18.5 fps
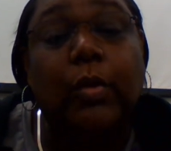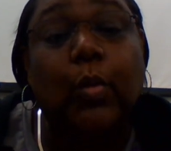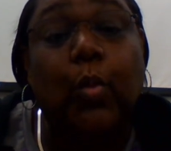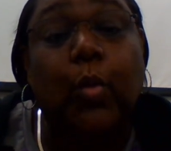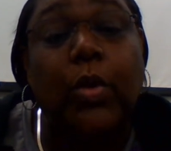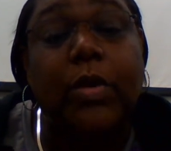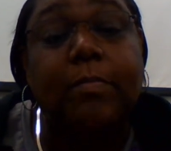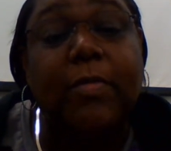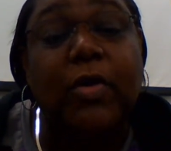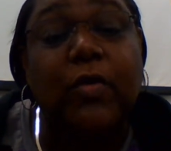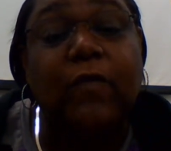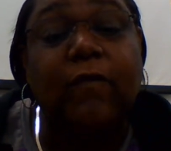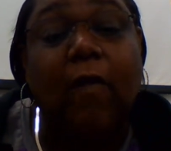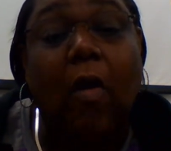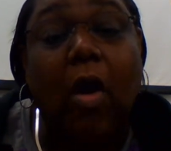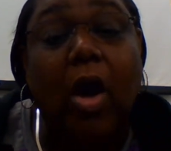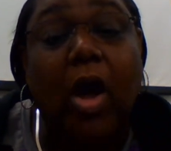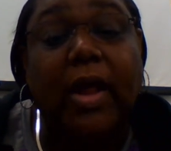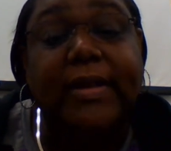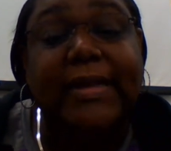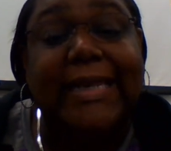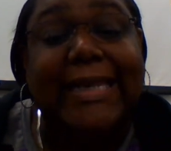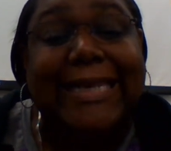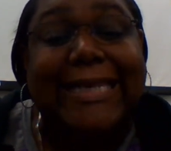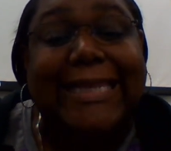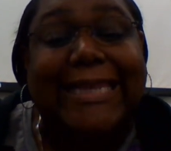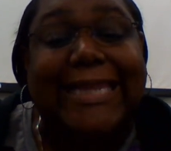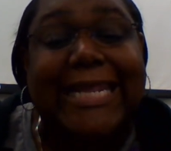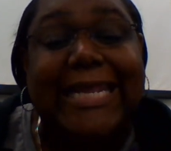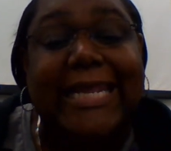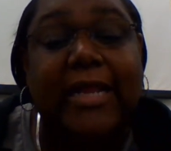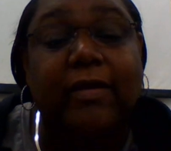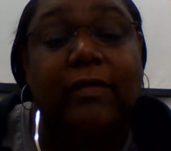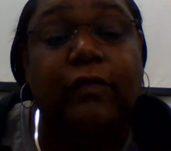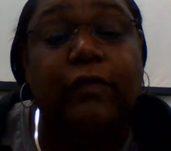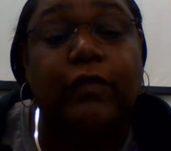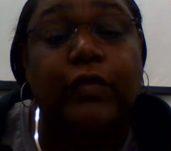We move on
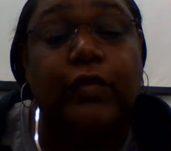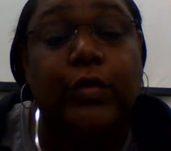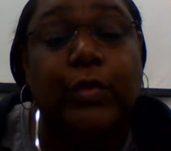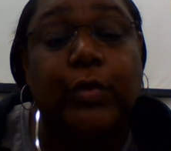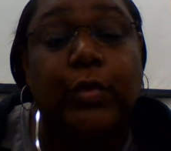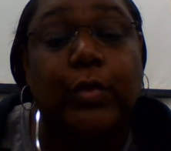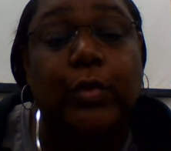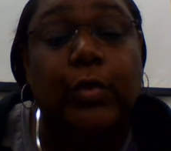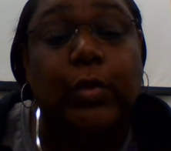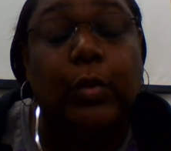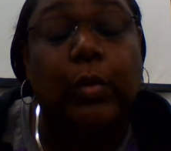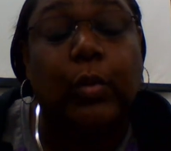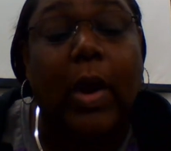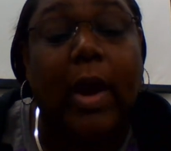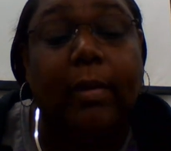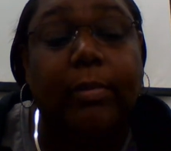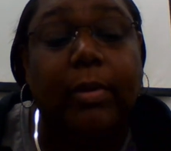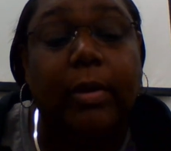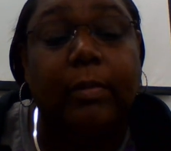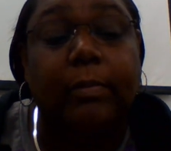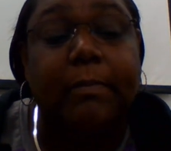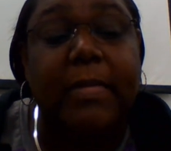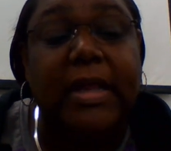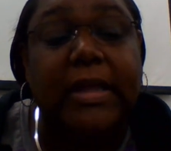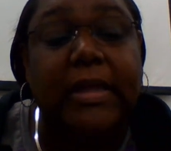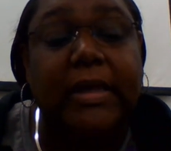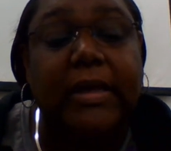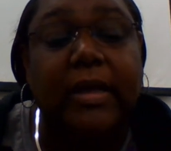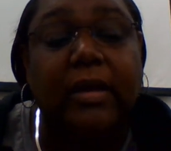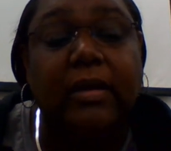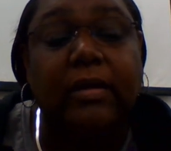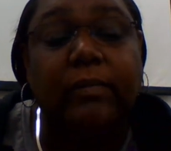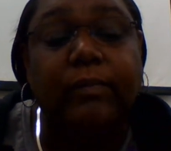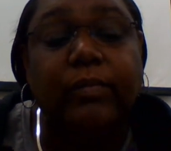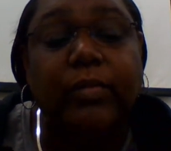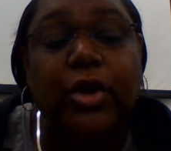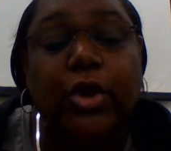then to Robert
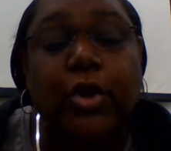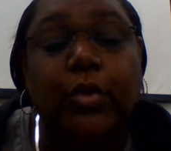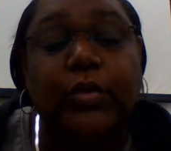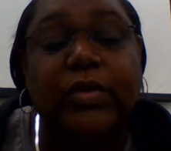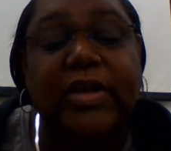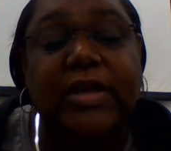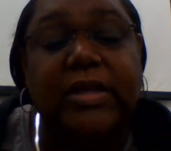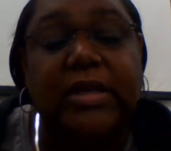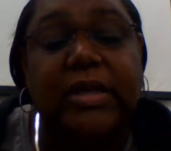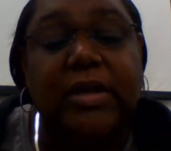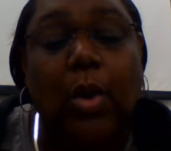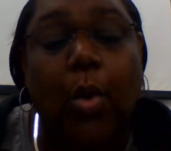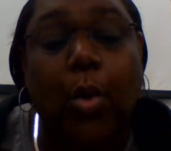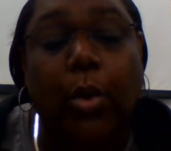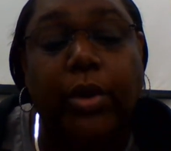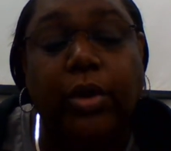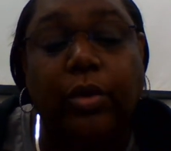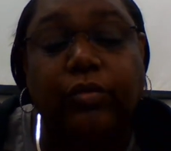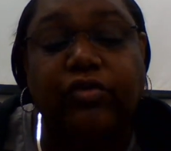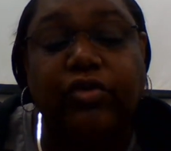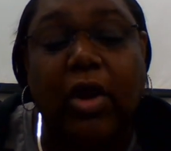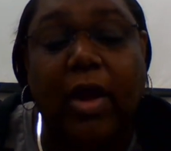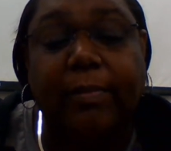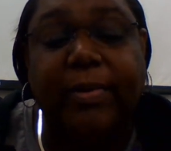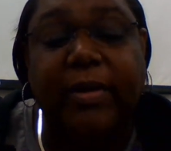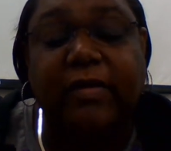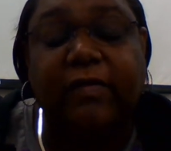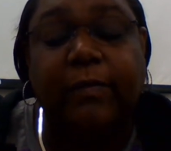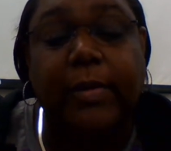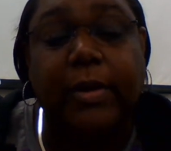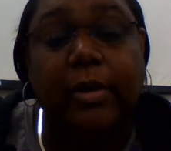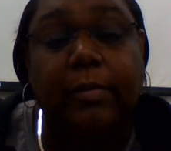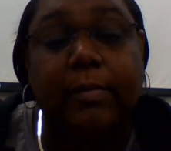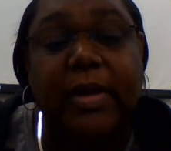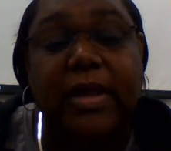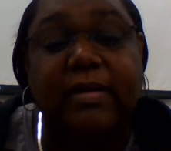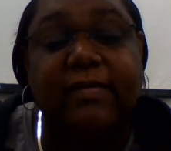Millikan, who did the oil drop
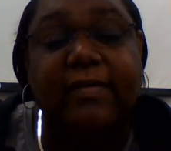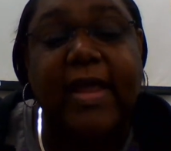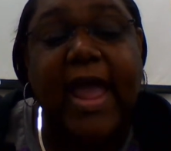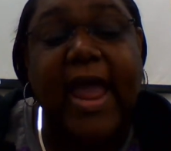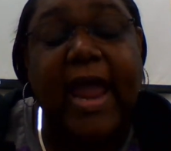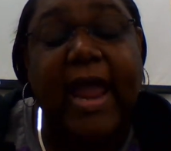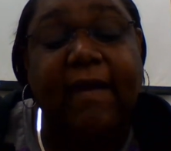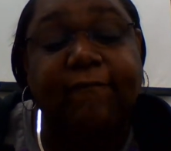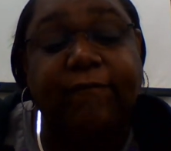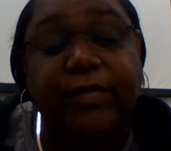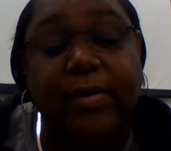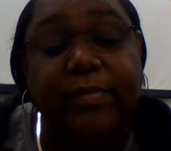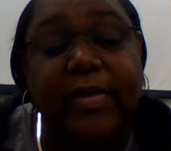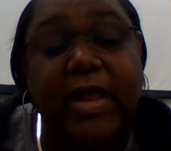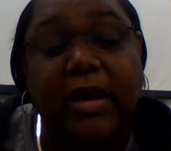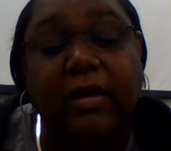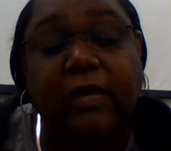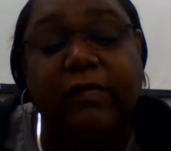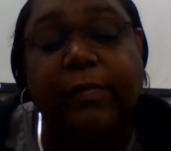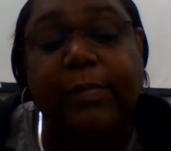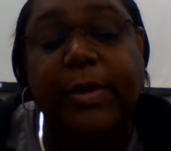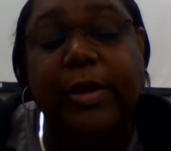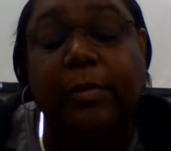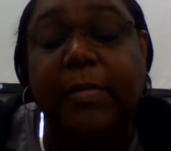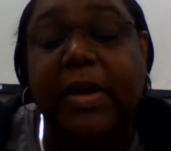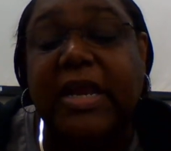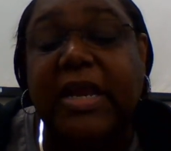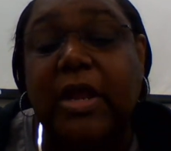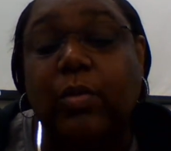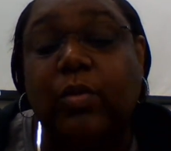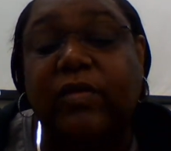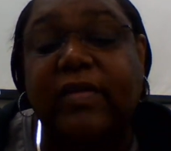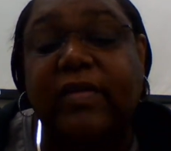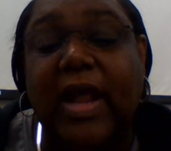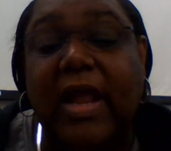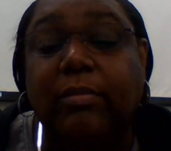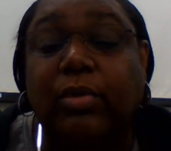experiment. And from that experiment, he
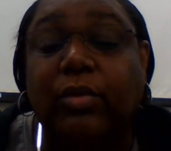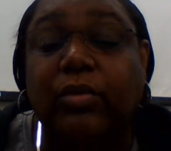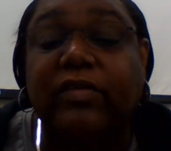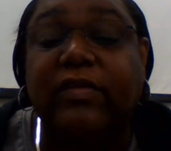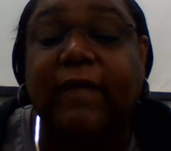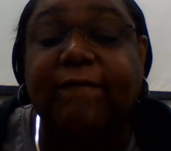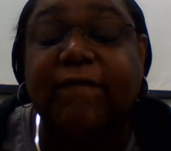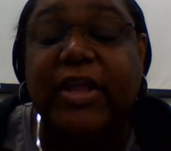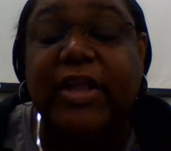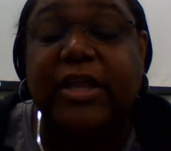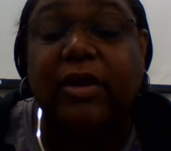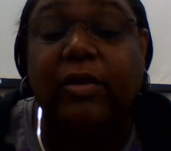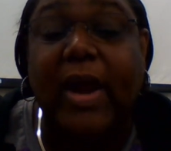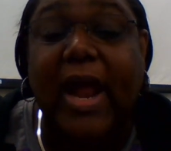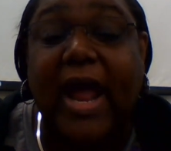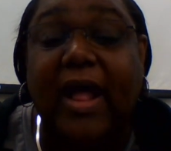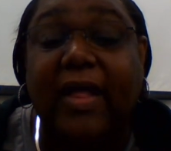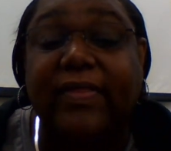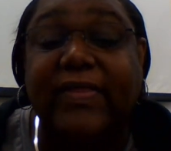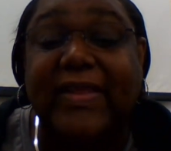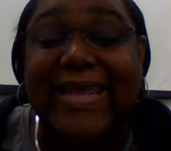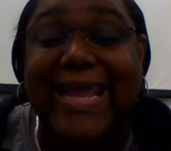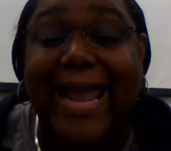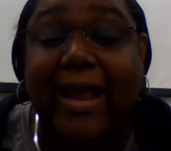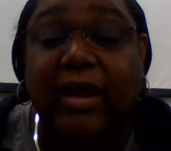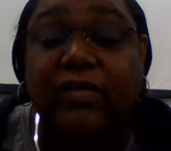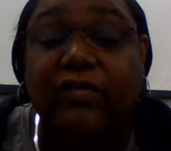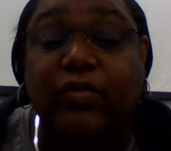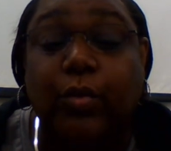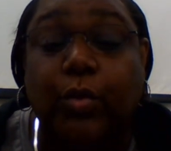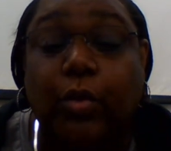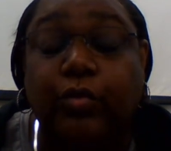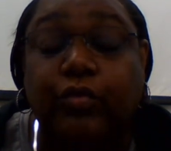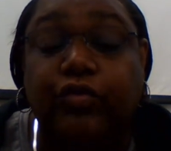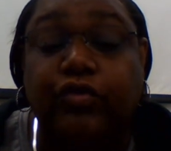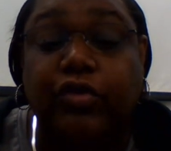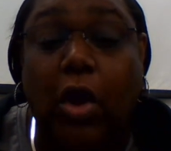was able to figure out the
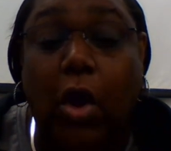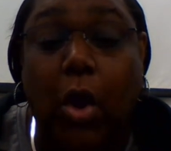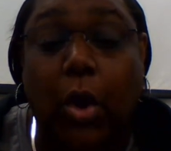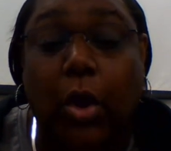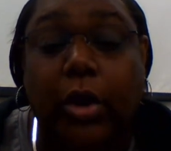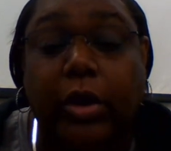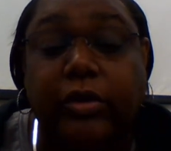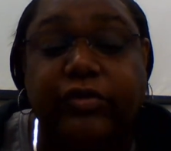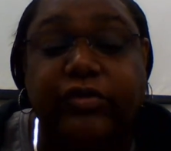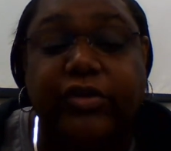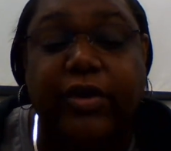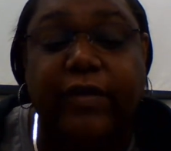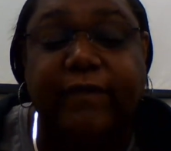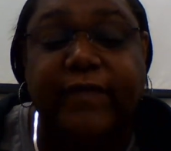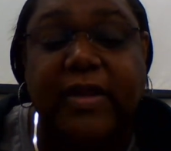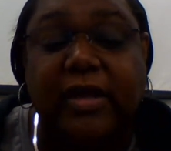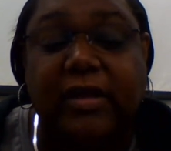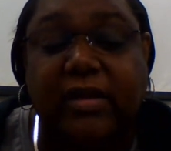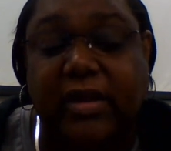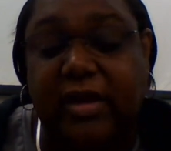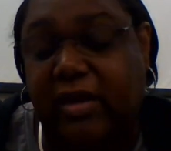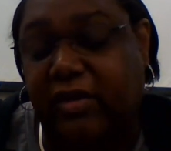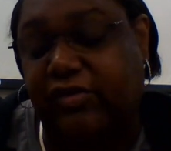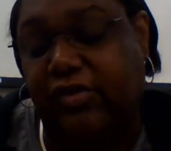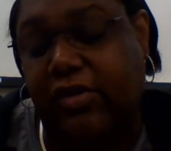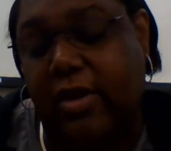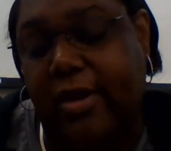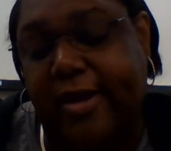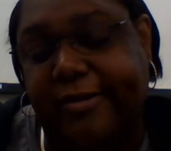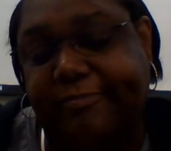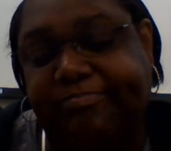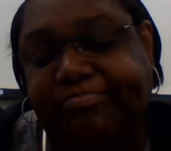actual charge of the electron.